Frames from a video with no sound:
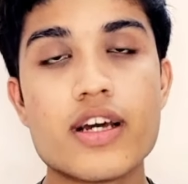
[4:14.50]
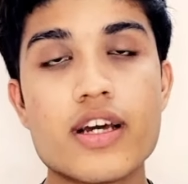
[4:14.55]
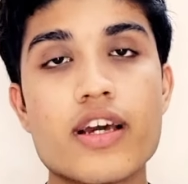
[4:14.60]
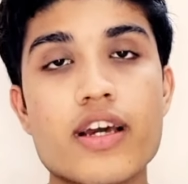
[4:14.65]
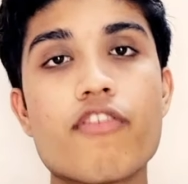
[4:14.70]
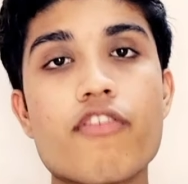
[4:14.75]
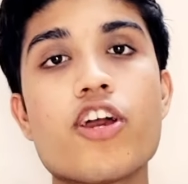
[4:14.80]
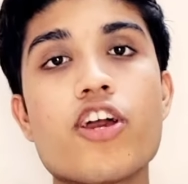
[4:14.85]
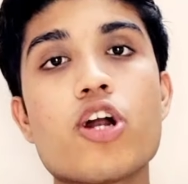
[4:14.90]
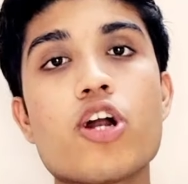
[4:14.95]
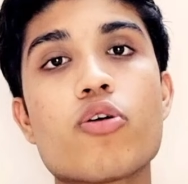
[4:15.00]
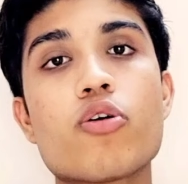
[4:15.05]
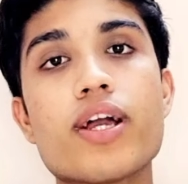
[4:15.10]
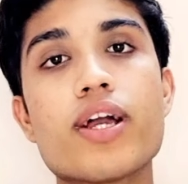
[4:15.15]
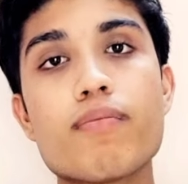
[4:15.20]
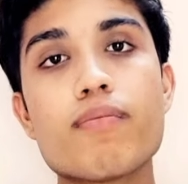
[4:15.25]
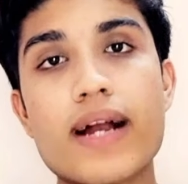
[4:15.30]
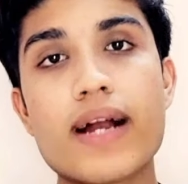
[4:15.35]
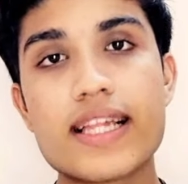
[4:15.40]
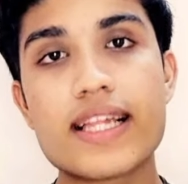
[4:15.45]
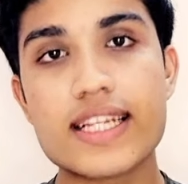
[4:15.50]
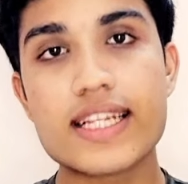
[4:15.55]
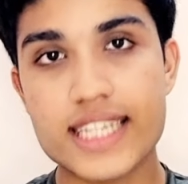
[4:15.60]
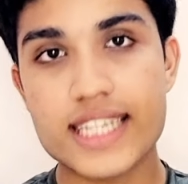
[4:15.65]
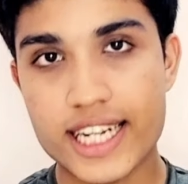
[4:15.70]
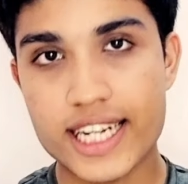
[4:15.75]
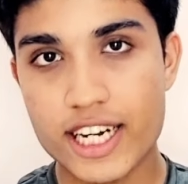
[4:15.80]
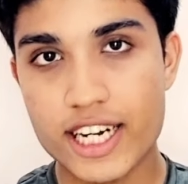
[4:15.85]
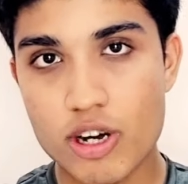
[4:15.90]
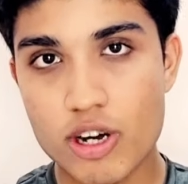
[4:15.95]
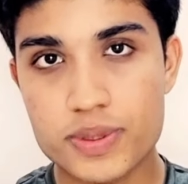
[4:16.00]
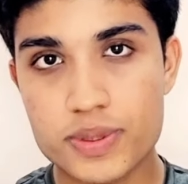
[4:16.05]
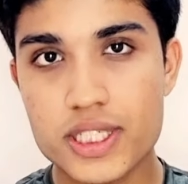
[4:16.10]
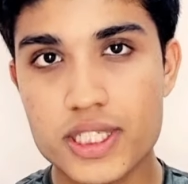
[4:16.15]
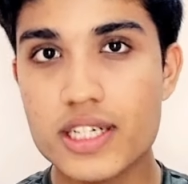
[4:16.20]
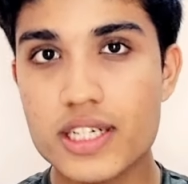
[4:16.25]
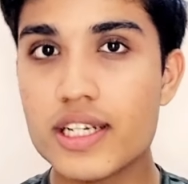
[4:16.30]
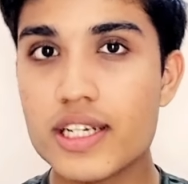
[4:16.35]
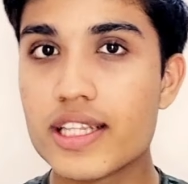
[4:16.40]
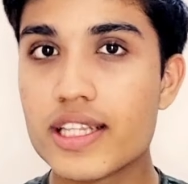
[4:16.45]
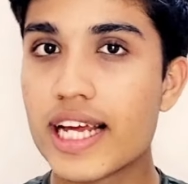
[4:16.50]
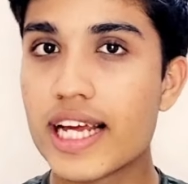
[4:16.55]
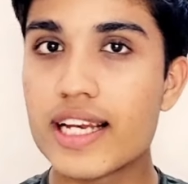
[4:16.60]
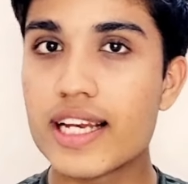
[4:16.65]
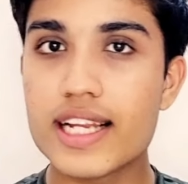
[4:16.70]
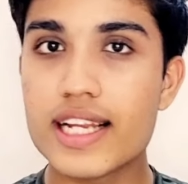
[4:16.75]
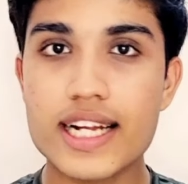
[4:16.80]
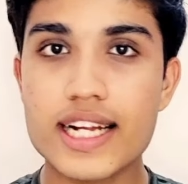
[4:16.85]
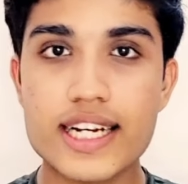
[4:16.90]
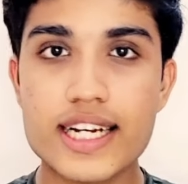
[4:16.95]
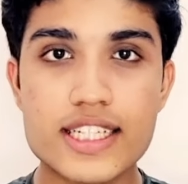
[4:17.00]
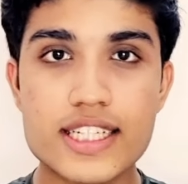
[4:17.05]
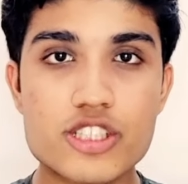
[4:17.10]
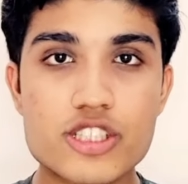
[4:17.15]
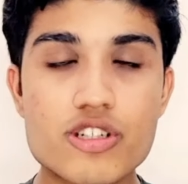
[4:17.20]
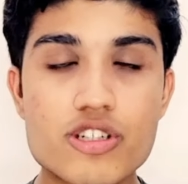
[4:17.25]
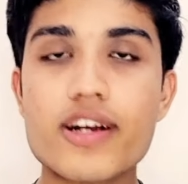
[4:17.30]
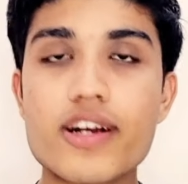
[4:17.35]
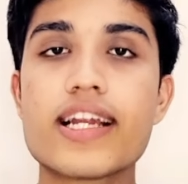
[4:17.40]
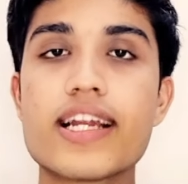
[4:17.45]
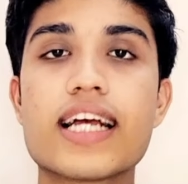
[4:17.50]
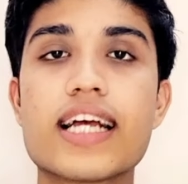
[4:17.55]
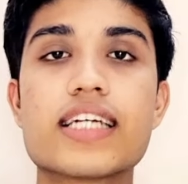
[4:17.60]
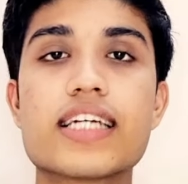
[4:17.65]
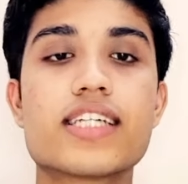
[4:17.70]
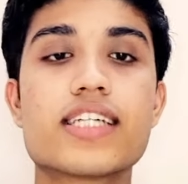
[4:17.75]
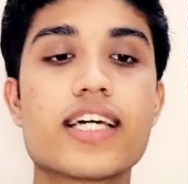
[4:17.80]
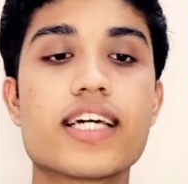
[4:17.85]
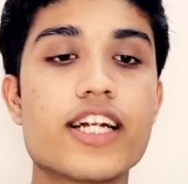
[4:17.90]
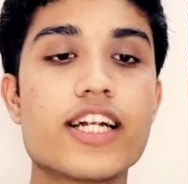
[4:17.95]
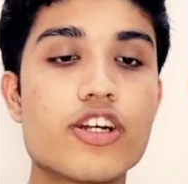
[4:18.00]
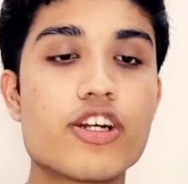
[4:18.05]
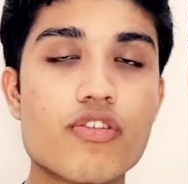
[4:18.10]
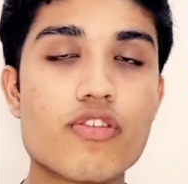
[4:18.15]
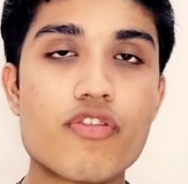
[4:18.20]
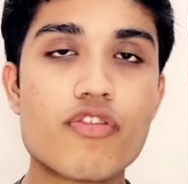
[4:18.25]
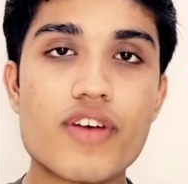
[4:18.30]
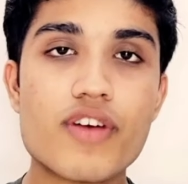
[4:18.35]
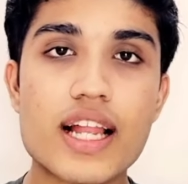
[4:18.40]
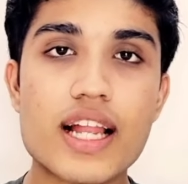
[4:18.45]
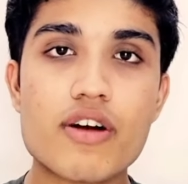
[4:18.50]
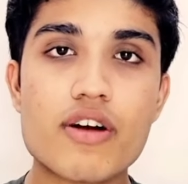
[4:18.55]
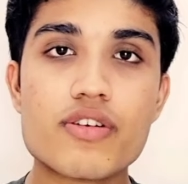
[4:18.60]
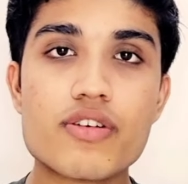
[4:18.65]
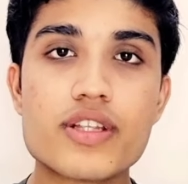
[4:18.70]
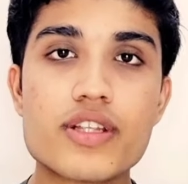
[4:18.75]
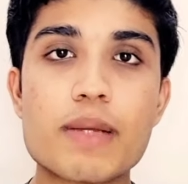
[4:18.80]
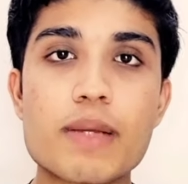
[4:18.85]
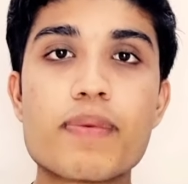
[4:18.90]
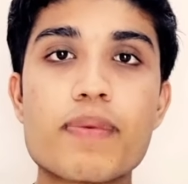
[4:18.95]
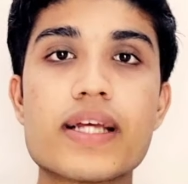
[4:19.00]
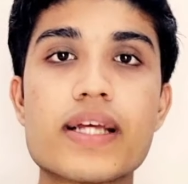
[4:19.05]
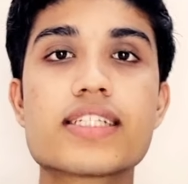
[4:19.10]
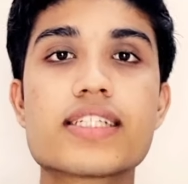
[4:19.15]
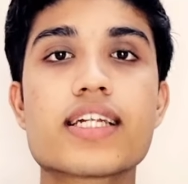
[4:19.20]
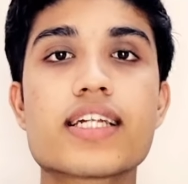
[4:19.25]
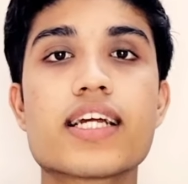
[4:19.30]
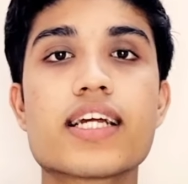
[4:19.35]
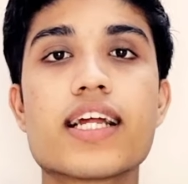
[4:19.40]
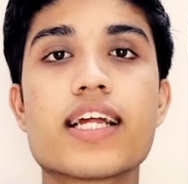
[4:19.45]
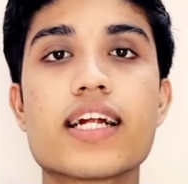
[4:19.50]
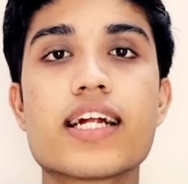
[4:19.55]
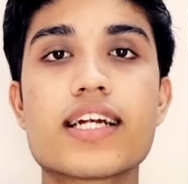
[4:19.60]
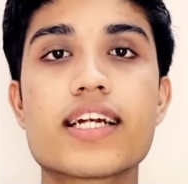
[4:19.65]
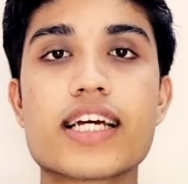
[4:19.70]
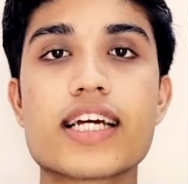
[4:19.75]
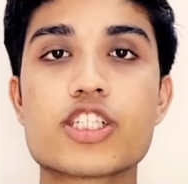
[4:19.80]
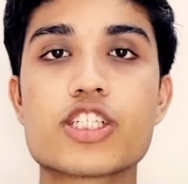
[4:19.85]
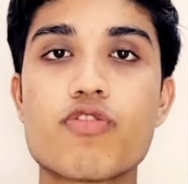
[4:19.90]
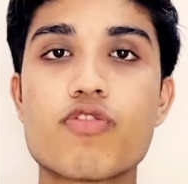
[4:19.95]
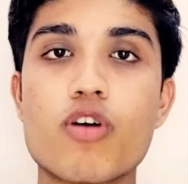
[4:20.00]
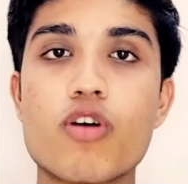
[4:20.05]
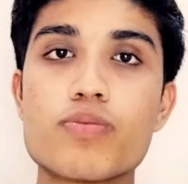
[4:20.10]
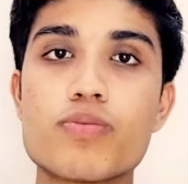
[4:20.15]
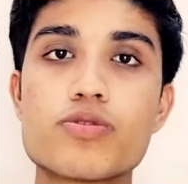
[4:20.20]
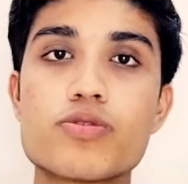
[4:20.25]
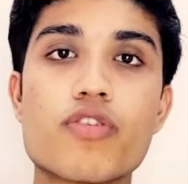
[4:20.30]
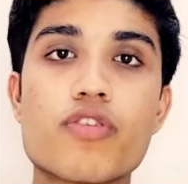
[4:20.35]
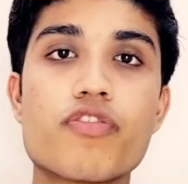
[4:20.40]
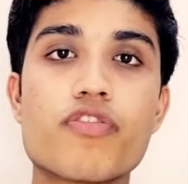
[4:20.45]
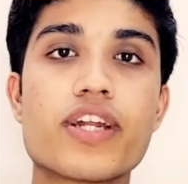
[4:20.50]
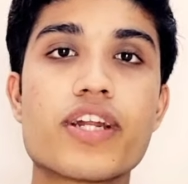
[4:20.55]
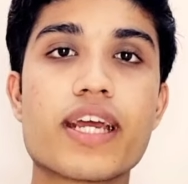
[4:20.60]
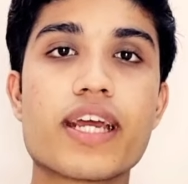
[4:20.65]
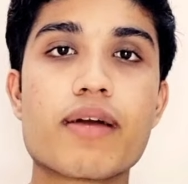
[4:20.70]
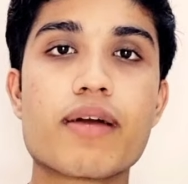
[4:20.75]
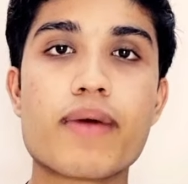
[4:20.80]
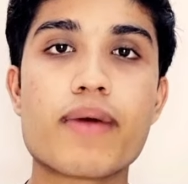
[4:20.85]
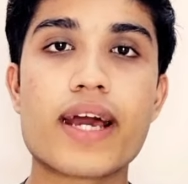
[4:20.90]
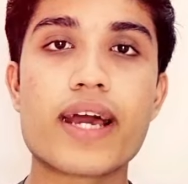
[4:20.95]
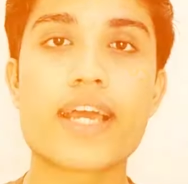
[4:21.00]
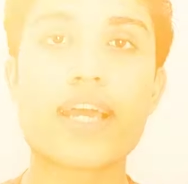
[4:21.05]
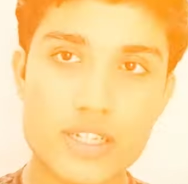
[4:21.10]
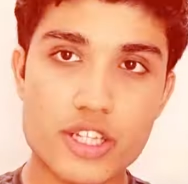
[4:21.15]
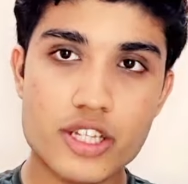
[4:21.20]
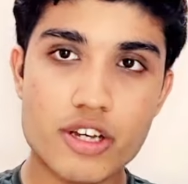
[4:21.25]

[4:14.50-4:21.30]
If you are going by the second option, then it is not necessary to fill out the pre-screening test forms of TMI.